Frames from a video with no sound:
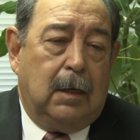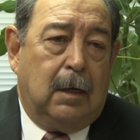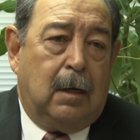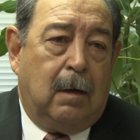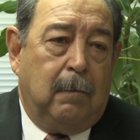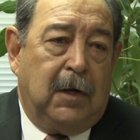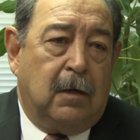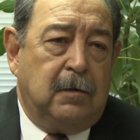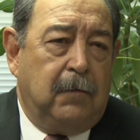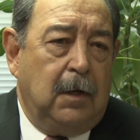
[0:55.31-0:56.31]
uh,
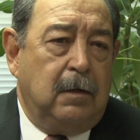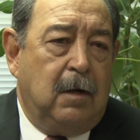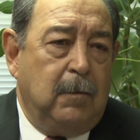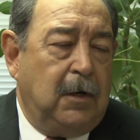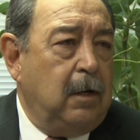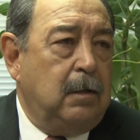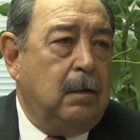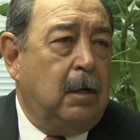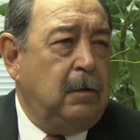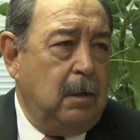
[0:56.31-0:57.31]
because of the intimidate,
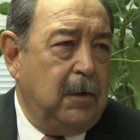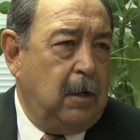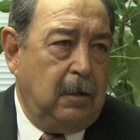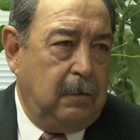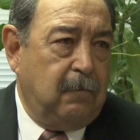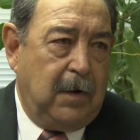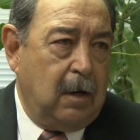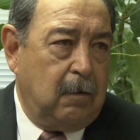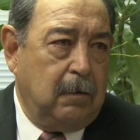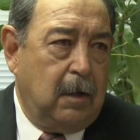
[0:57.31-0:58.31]
intimidation
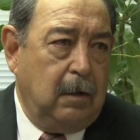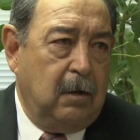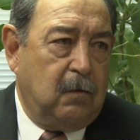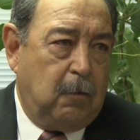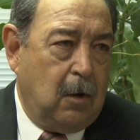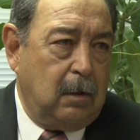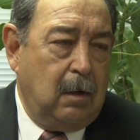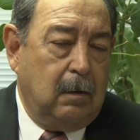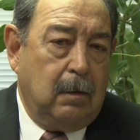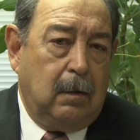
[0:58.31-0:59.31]
factor that he has brought
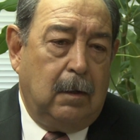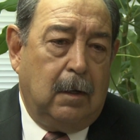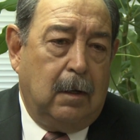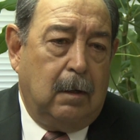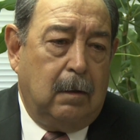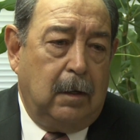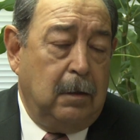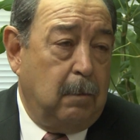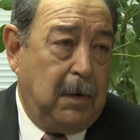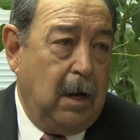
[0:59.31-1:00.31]
uh,
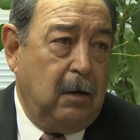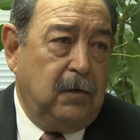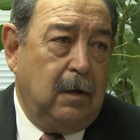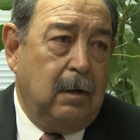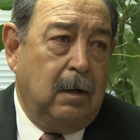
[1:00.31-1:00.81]
in the past,